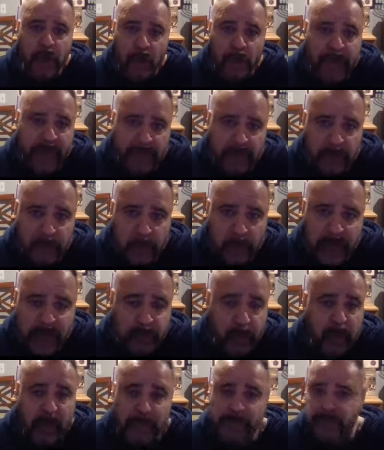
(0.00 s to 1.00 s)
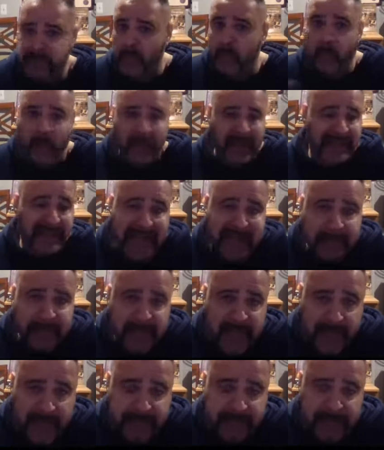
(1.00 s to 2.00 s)
donating to us, whether it's a one-time
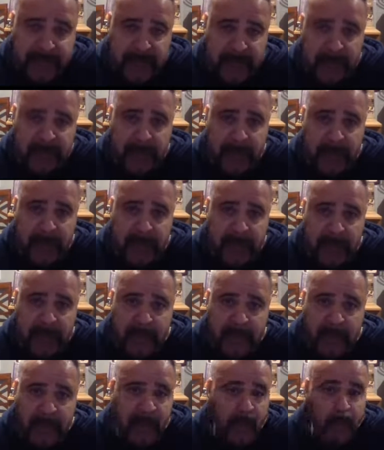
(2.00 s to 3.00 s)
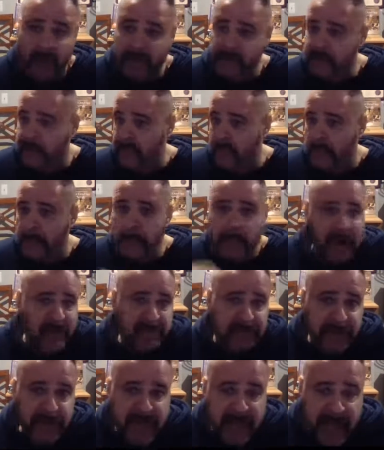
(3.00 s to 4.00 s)
gift, whether it's a
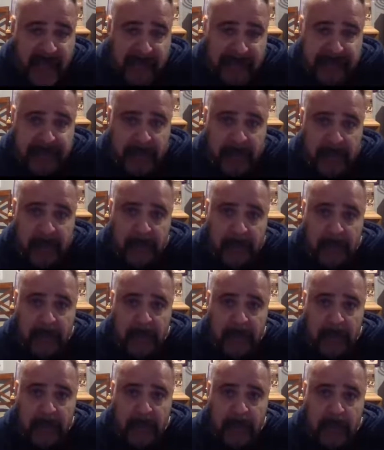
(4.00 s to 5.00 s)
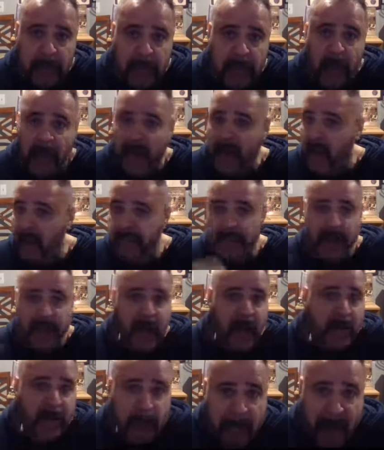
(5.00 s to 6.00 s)
monthly gift, every
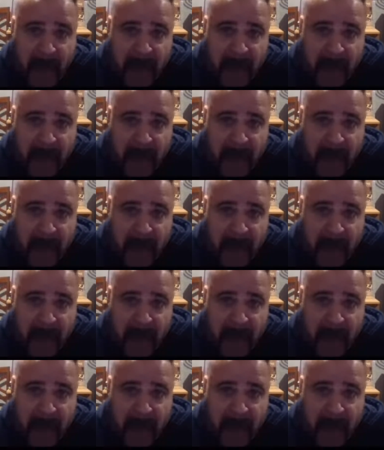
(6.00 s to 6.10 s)
other